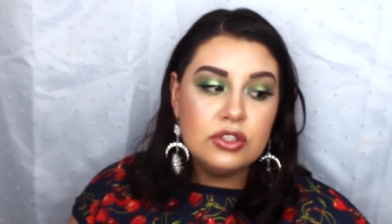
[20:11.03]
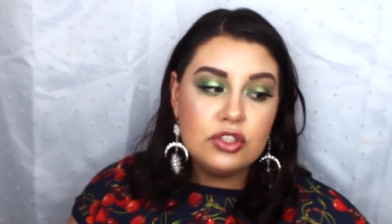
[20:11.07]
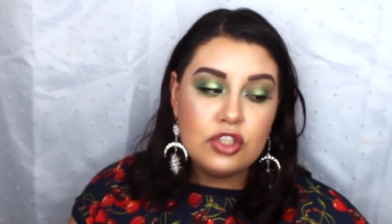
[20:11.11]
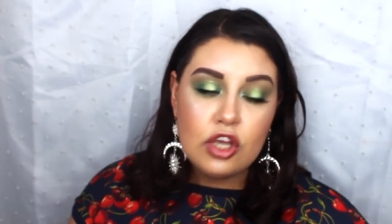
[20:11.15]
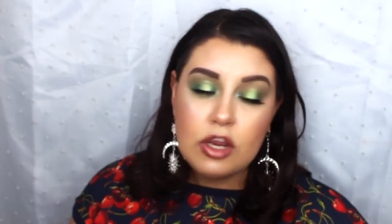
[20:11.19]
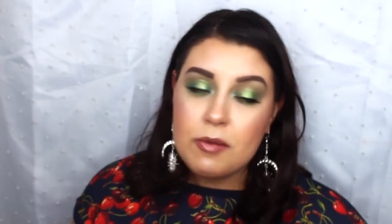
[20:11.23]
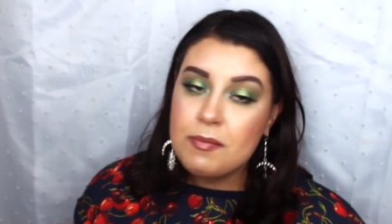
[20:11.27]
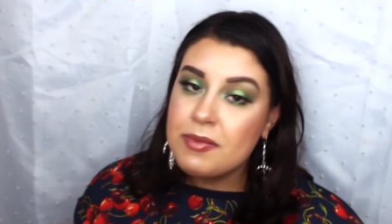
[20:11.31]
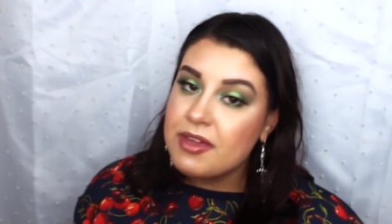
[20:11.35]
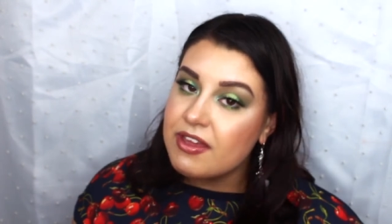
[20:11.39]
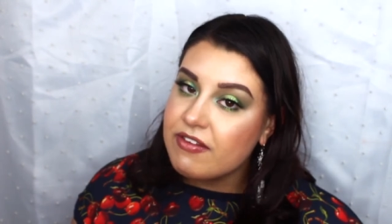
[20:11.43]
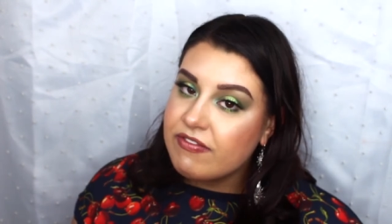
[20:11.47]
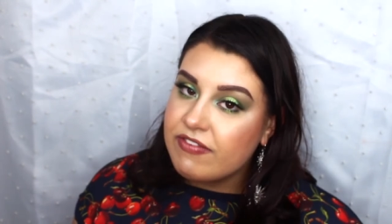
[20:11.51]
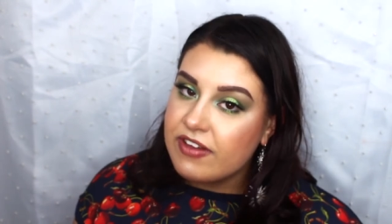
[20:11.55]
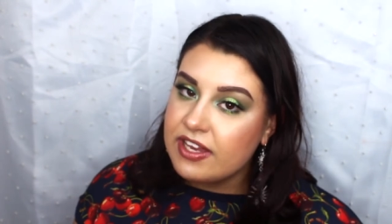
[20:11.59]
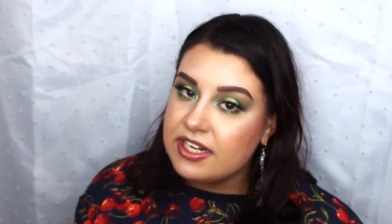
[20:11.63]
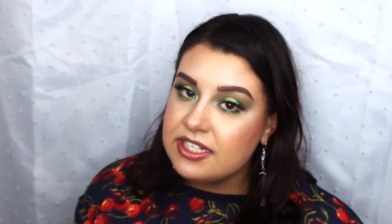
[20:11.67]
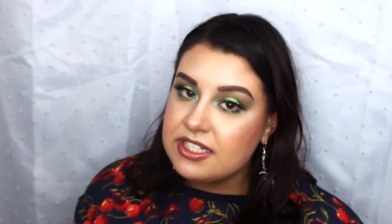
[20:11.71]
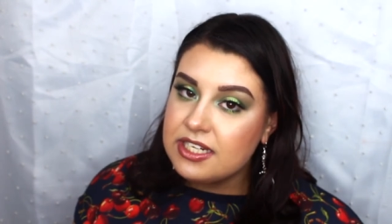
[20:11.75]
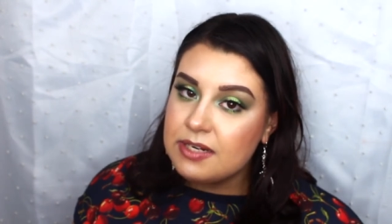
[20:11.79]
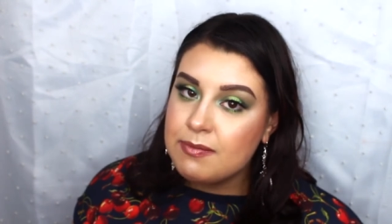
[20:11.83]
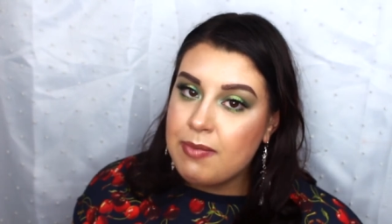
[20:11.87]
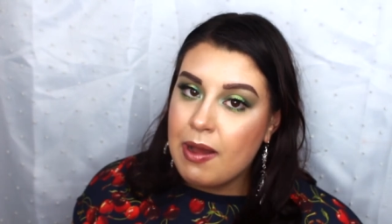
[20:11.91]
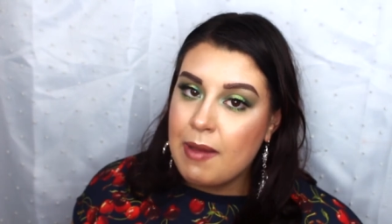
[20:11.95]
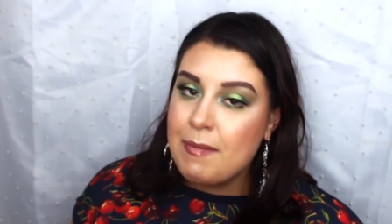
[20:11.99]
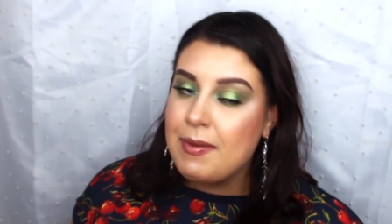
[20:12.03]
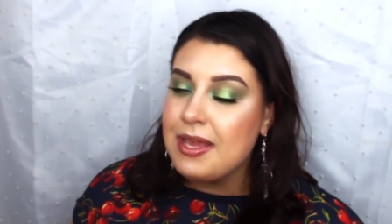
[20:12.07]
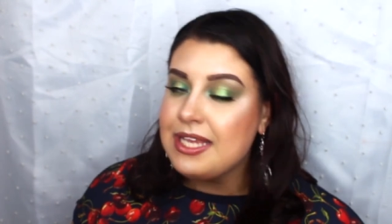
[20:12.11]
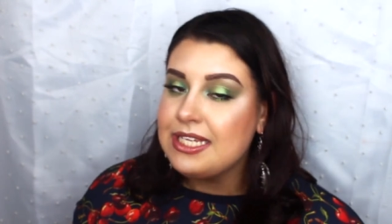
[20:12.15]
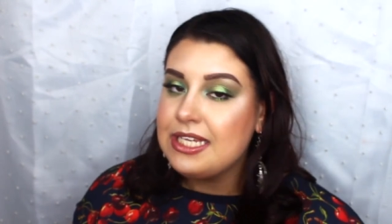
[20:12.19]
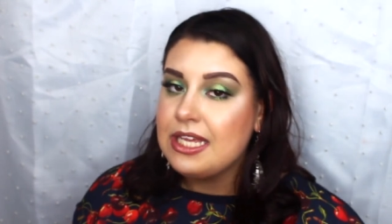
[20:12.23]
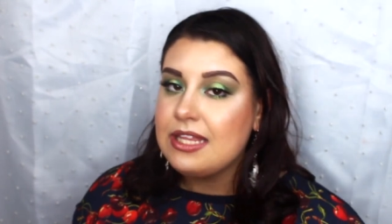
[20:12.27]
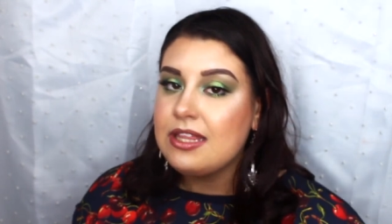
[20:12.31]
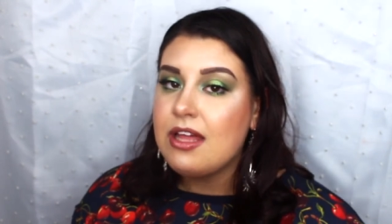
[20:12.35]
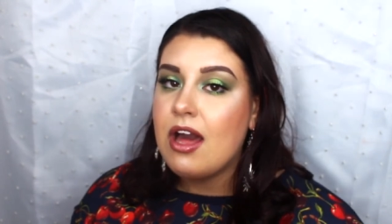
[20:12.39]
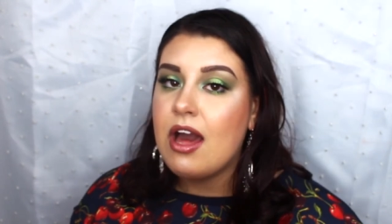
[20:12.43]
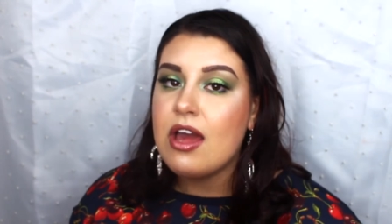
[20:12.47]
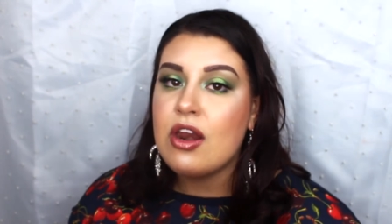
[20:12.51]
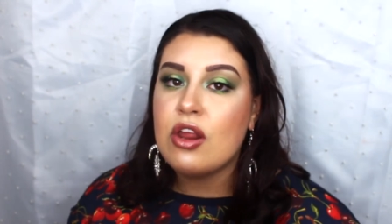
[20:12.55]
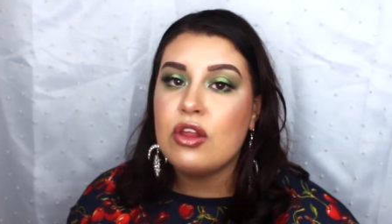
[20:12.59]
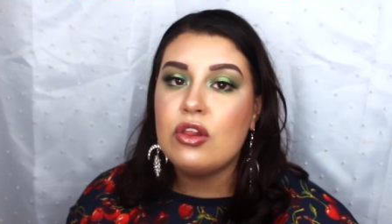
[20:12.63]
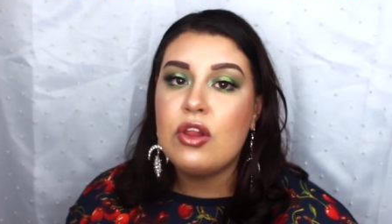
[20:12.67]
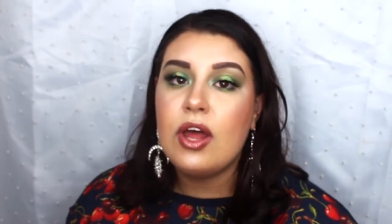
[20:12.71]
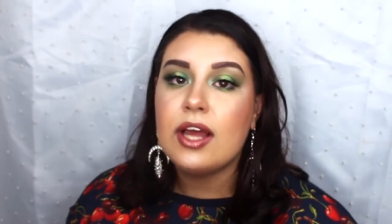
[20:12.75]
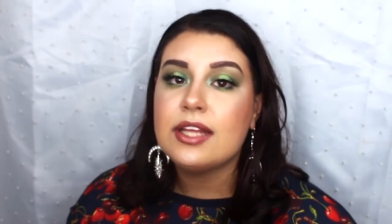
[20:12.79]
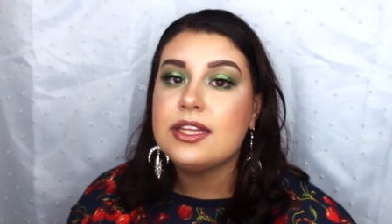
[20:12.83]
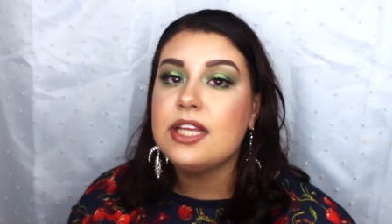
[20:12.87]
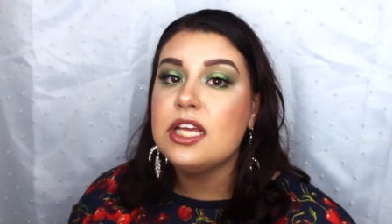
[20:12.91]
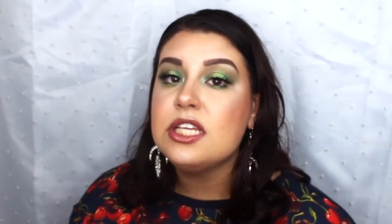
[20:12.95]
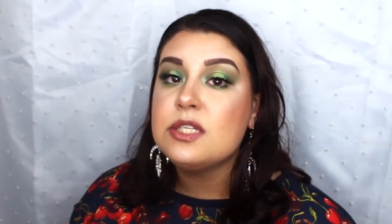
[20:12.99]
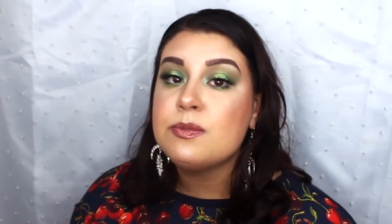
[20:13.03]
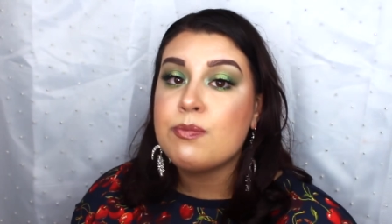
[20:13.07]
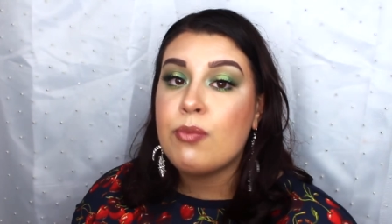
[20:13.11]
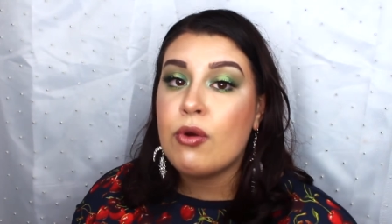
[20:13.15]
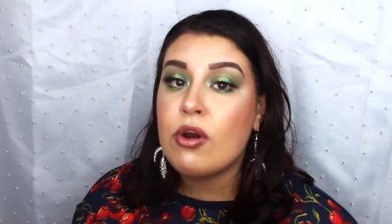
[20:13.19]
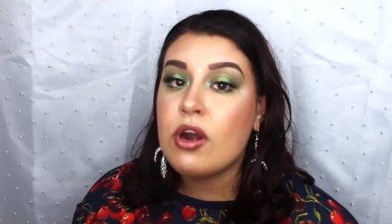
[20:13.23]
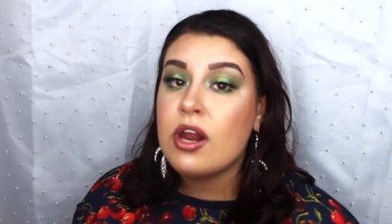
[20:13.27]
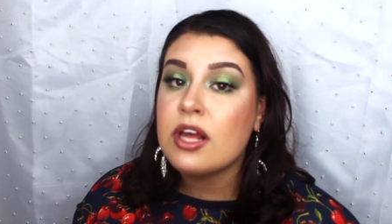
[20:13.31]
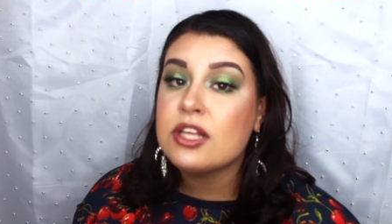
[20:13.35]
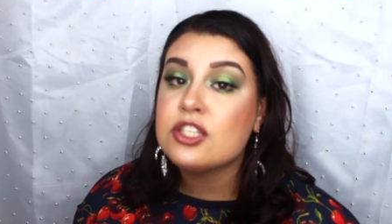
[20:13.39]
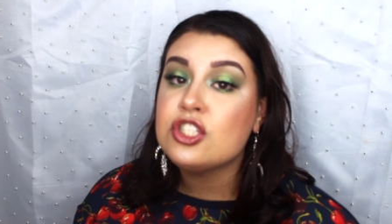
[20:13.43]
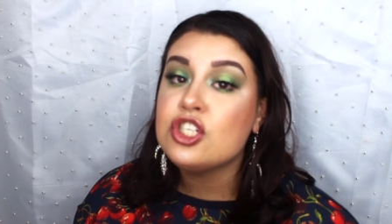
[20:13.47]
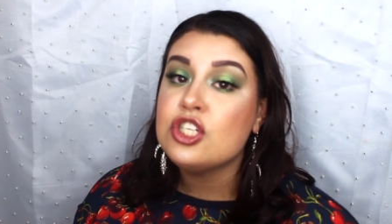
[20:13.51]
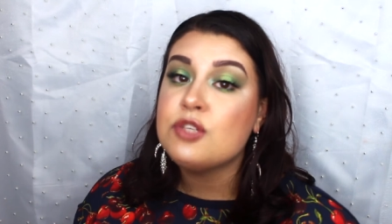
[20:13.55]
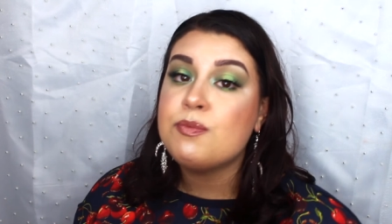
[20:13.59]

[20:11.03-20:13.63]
Don't be offended by me saying that I don't like these products.